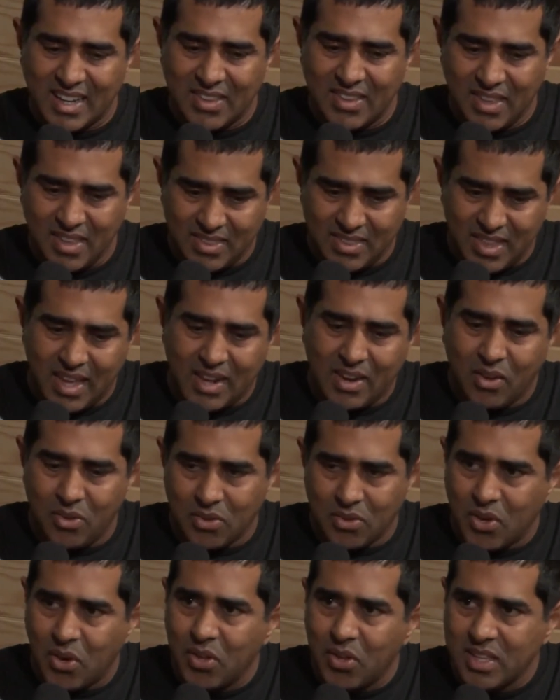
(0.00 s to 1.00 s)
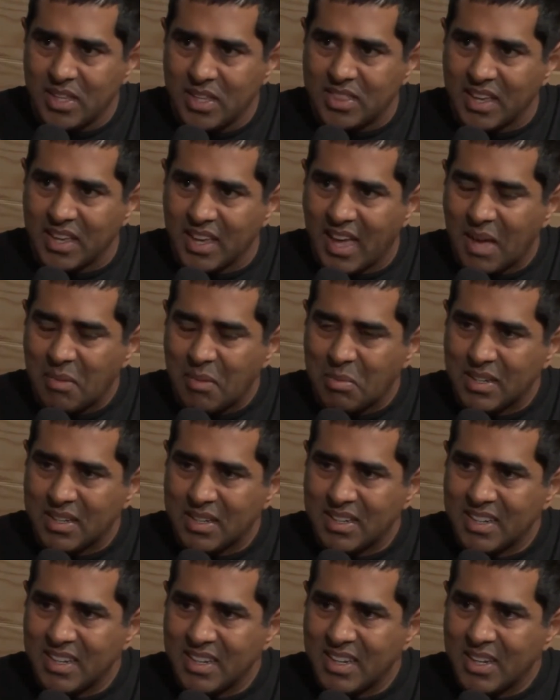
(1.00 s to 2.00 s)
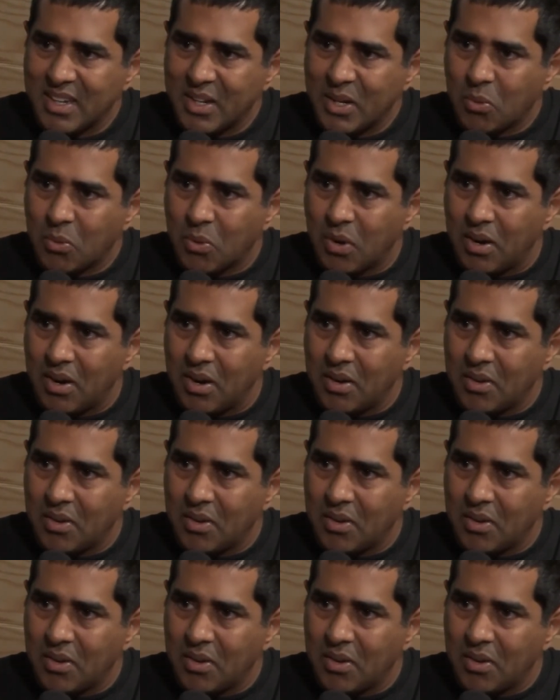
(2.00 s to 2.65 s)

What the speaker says: then that whole goalie thing happened, where